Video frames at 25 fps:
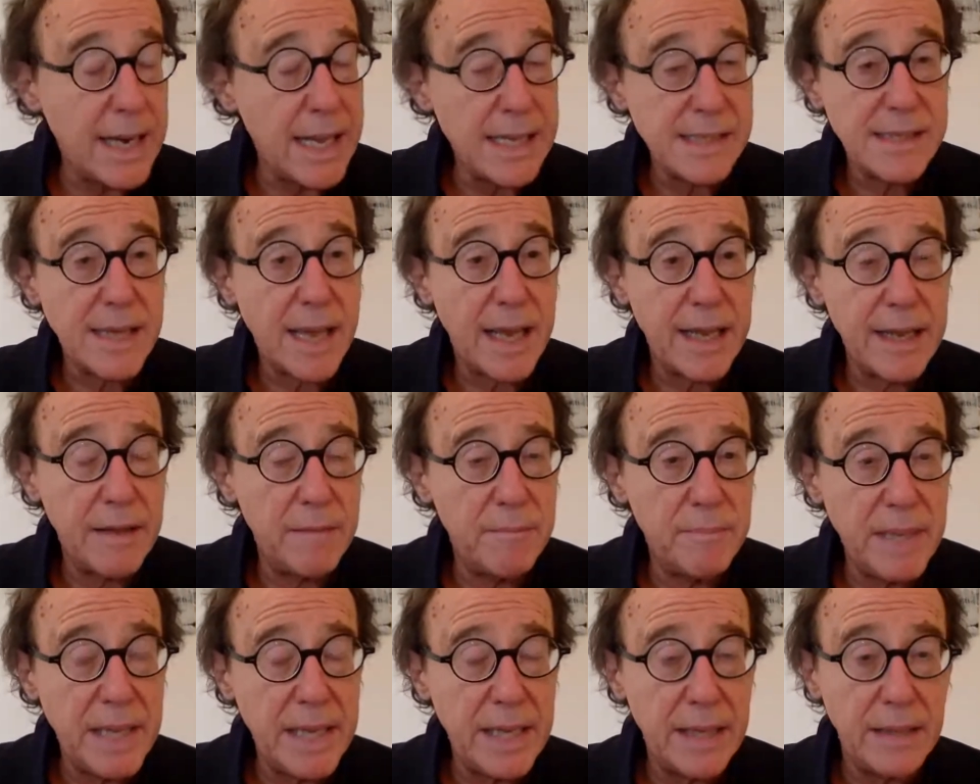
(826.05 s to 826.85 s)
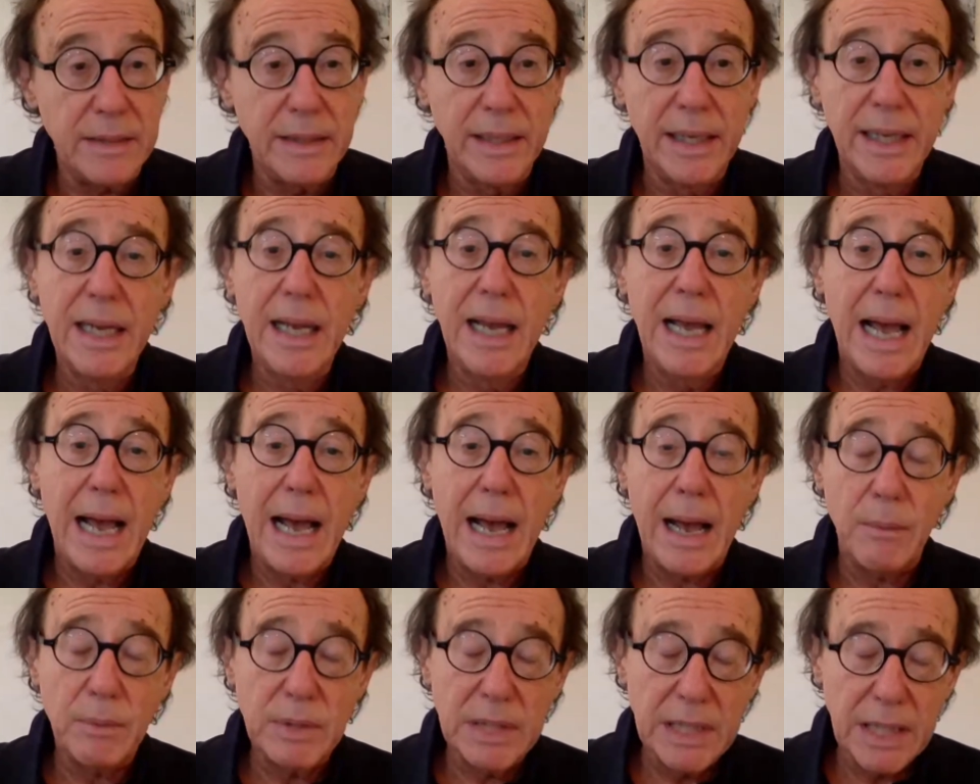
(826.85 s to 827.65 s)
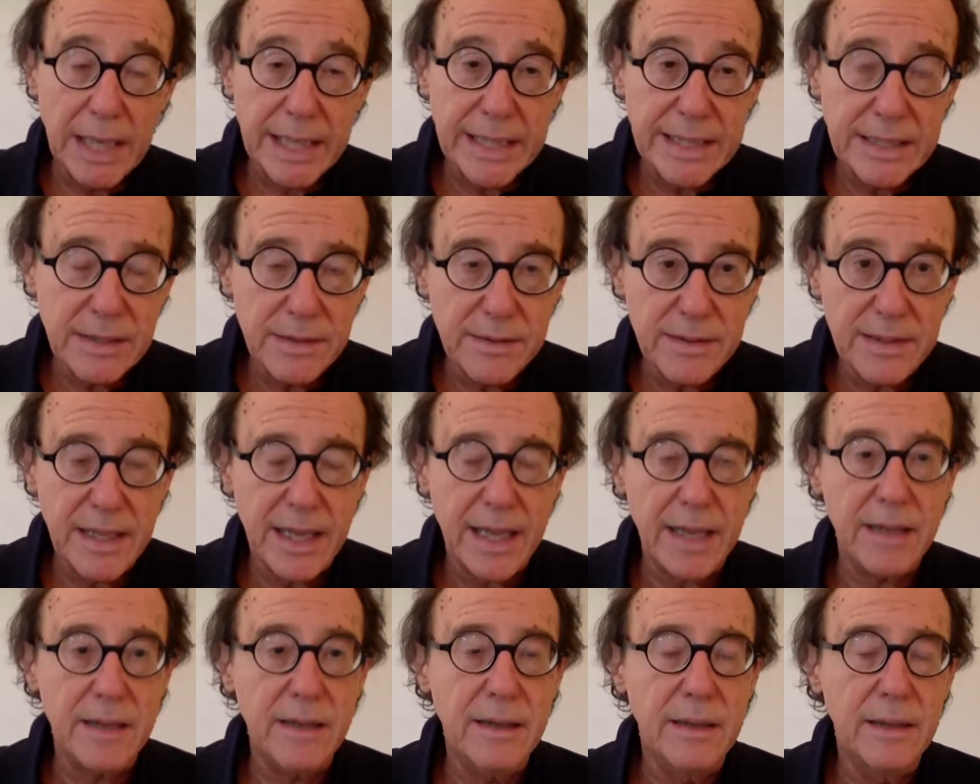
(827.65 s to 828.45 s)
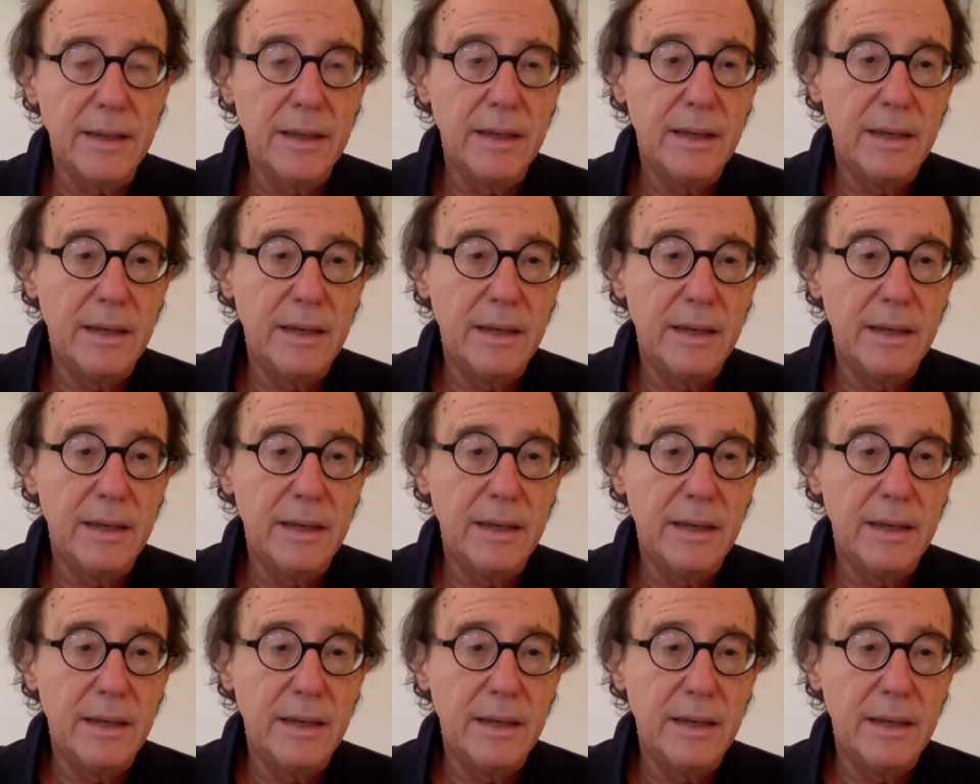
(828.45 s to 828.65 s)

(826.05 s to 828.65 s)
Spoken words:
as I have been. I would like to think